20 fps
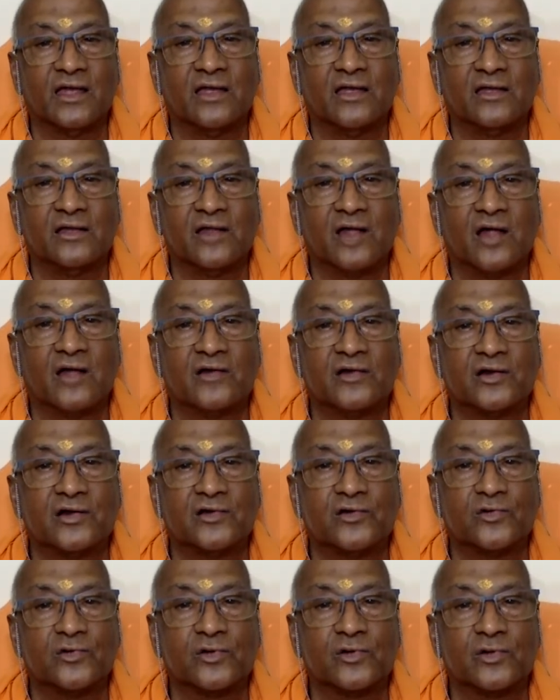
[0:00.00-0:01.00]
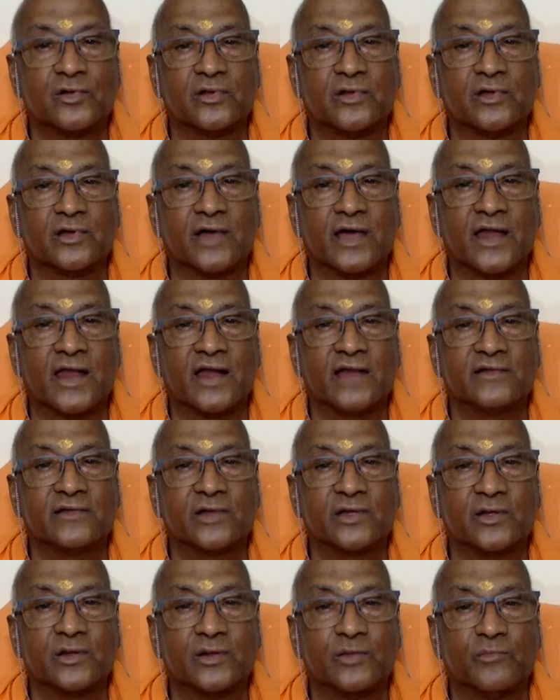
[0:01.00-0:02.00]
in order to correct
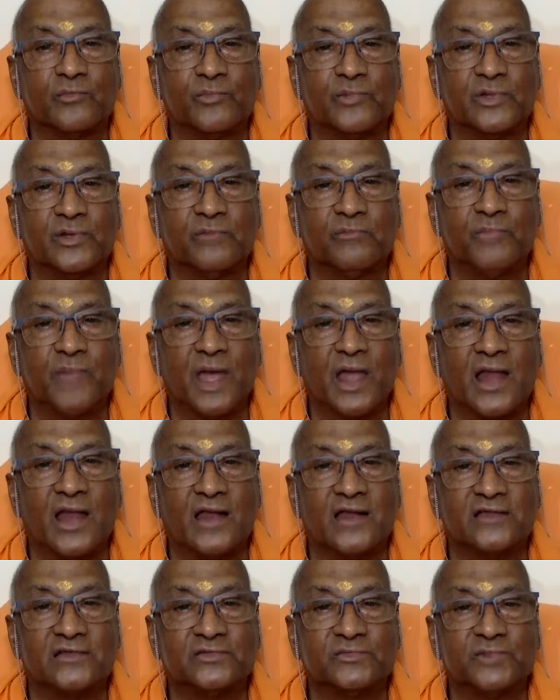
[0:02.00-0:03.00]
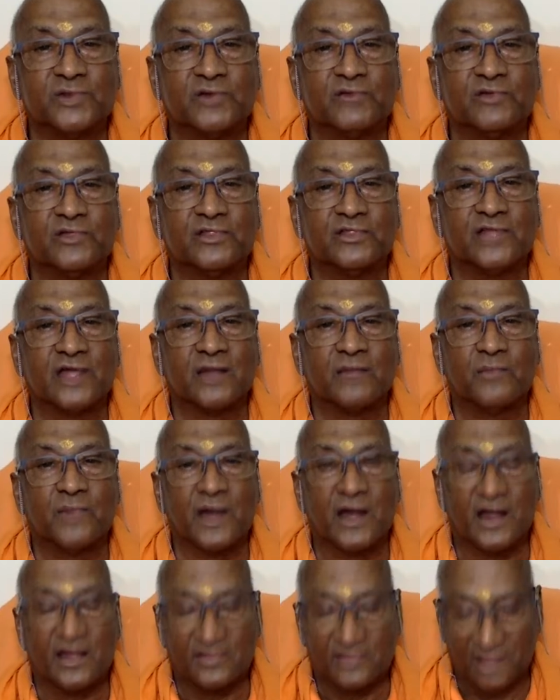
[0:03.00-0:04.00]
the imbalance between dharma
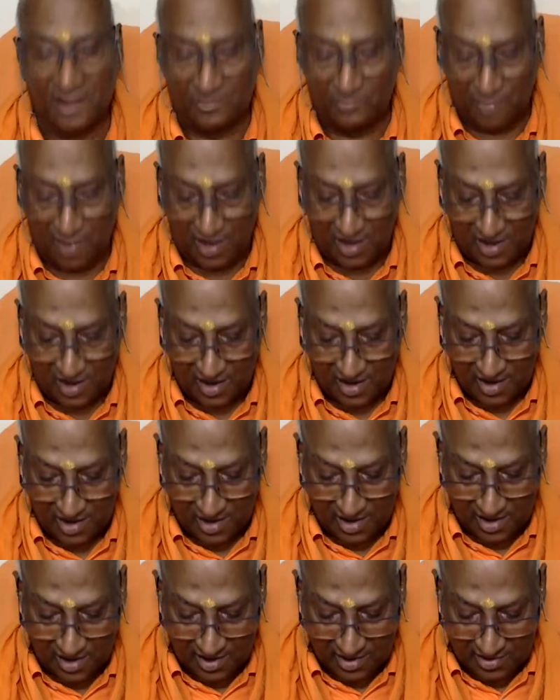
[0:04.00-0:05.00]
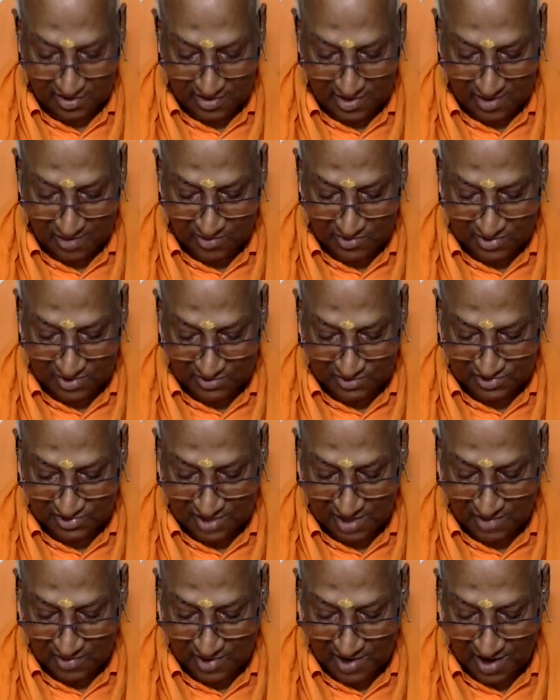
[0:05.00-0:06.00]
and adharma, dharma
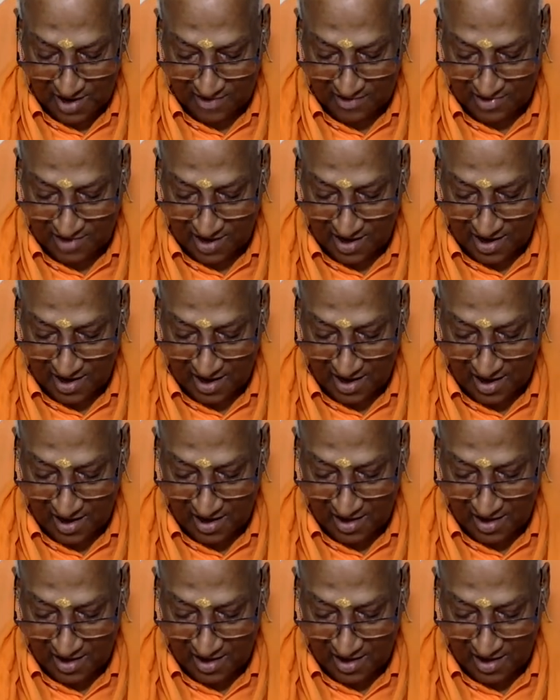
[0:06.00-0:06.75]
samsthapanarthaya,